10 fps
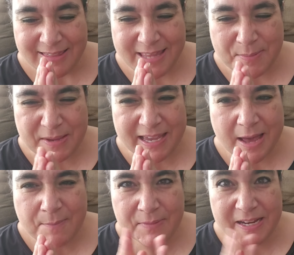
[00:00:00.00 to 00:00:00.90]
They
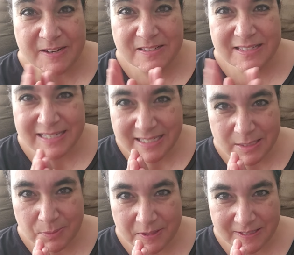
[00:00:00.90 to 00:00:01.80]
become
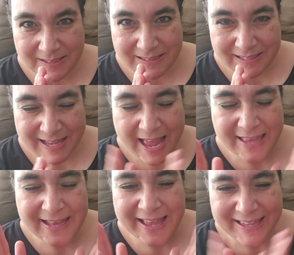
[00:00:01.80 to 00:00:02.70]
irresistible,
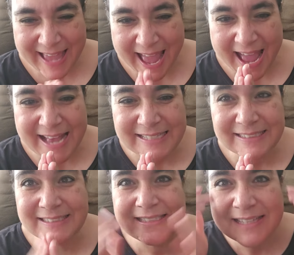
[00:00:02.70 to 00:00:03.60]
and I
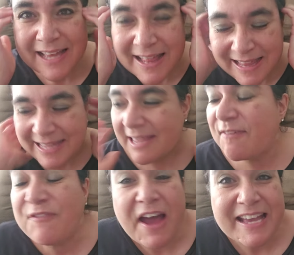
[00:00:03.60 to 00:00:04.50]
can't, like,
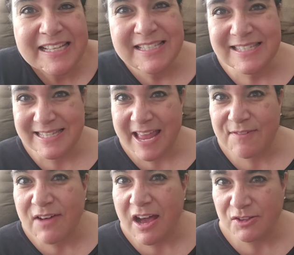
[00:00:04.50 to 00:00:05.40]
if I can
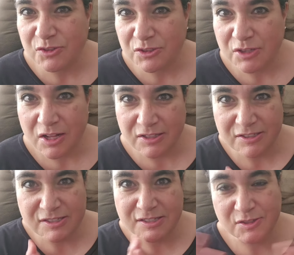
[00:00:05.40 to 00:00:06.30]
save $100,
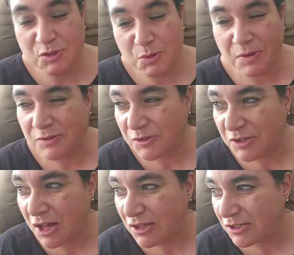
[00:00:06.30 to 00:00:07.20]

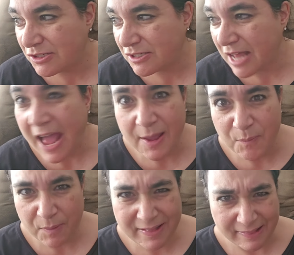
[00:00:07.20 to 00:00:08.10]
$200, I
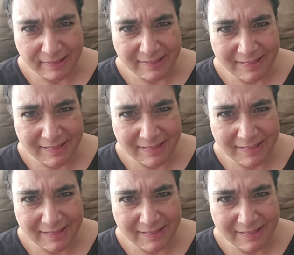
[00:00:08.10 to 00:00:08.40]
will.